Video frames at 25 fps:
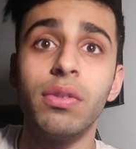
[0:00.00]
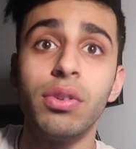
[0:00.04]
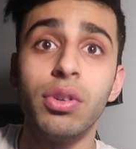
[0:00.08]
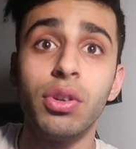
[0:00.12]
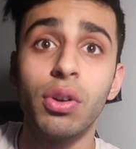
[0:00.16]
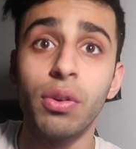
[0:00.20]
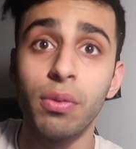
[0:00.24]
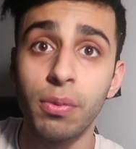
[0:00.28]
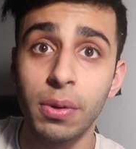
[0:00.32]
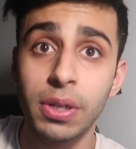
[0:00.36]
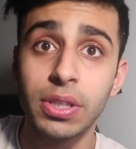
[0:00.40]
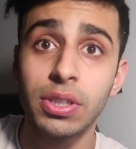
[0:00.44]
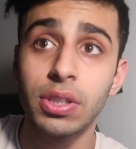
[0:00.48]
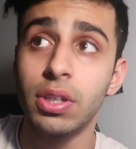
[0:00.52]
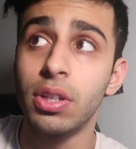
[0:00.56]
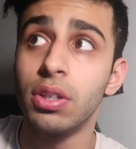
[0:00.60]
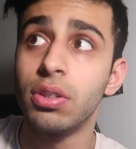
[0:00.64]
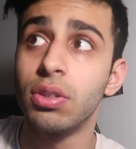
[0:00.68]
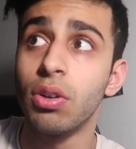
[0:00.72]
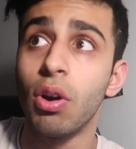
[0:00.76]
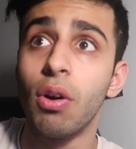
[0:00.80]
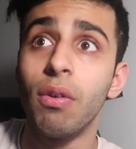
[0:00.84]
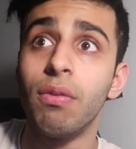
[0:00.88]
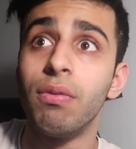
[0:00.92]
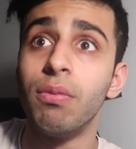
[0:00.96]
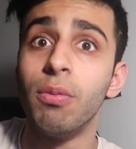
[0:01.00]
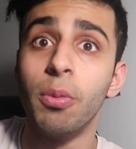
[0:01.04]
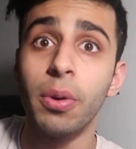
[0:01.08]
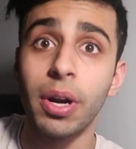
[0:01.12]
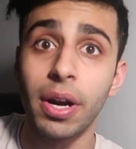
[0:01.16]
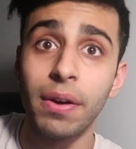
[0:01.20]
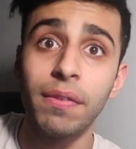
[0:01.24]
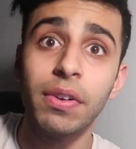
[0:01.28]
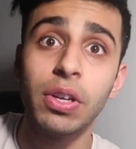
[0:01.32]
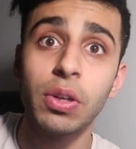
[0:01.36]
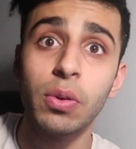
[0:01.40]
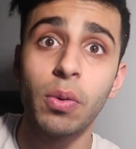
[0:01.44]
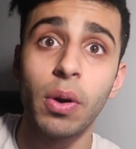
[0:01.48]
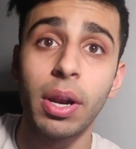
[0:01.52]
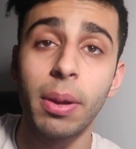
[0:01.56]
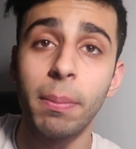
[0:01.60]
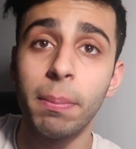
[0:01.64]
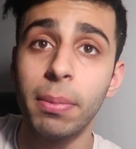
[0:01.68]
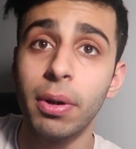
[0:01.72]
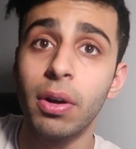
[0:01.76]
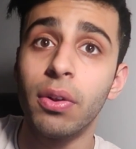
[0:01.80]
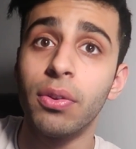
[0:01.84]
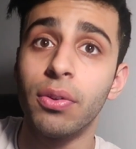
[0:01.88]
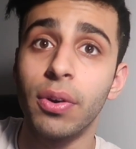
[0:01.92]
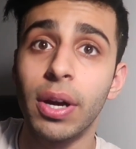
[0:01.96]
your vision is of whatever you want
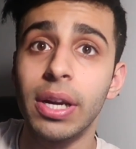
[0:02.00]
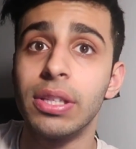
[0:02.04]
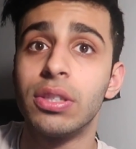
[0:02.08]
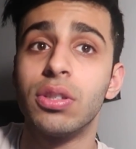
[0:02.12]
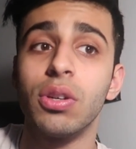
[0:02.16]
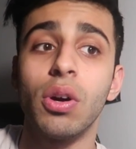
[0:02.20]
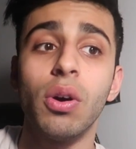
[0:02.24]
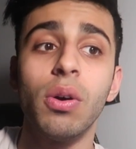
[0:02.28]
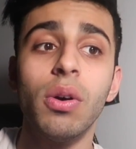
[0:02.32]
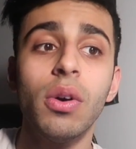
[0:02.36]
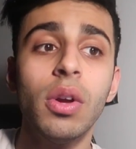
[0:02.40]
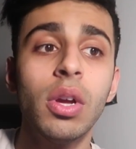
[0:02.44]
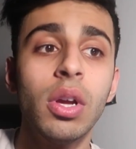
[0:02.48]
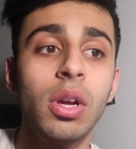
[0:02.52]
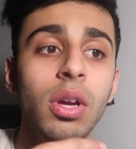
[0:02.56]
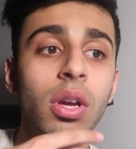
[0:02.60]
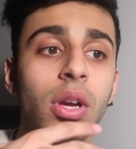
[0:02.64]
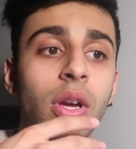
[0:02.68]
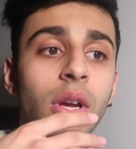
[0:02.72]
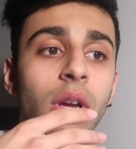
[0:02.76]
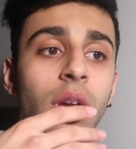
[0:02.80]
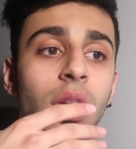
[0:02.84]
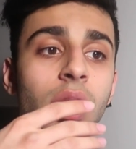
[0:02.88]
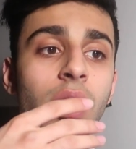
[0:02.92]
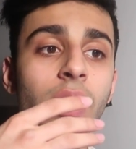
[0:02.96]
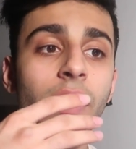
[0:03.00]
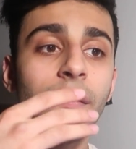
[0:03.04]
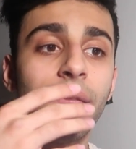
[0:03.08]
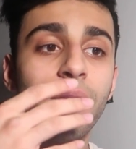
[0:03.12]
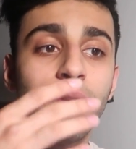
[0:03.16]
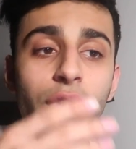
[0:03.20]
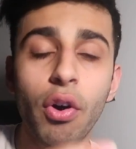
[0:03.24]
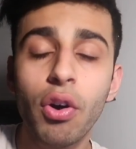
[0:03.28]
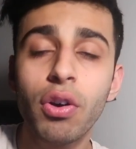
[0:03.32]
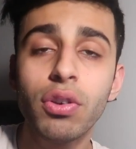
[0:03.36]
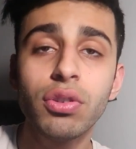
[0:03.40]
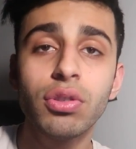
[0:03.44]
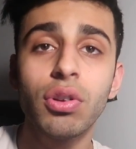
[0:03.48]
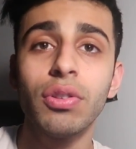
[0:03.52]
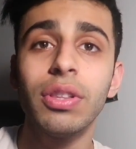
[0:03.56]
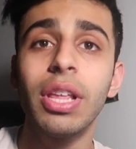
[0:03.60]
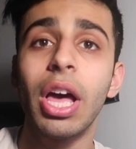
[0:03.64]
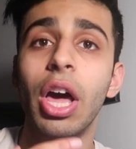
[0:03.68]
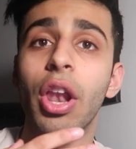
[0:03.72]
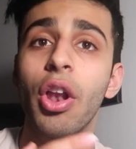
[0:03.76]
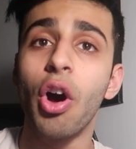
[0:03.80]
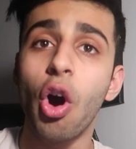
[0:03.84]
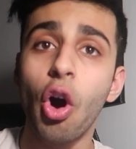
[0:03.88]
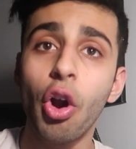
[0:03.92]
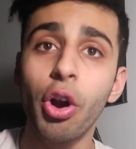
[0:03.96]
to build, right? So focus on
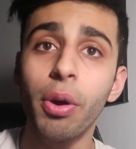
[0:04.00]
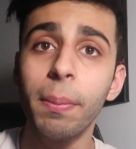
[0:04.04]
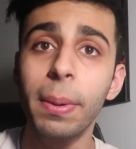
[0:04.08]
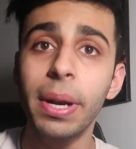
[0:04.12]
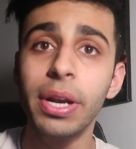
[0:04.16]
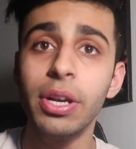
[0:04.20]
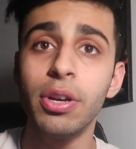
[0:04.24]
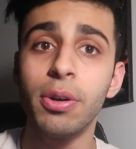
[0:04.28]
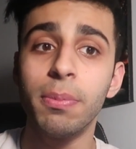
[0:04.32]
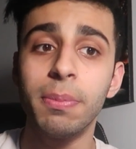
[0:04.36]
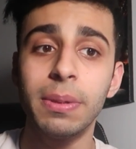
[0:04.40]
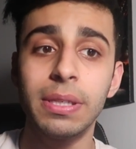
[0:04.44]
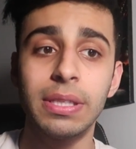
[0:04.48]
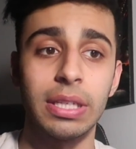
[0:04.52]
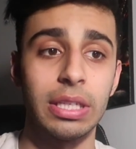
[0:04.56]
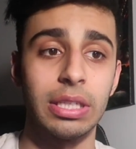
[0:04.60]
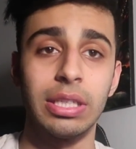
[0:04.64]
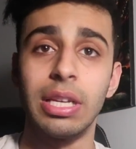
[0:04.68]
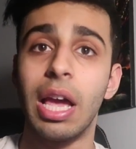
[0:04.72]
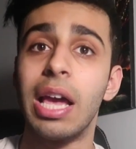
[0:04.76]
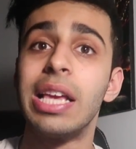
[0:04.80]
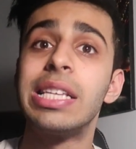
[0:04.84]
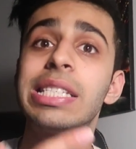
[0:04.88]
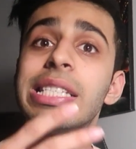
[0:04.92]
that. Automate your business.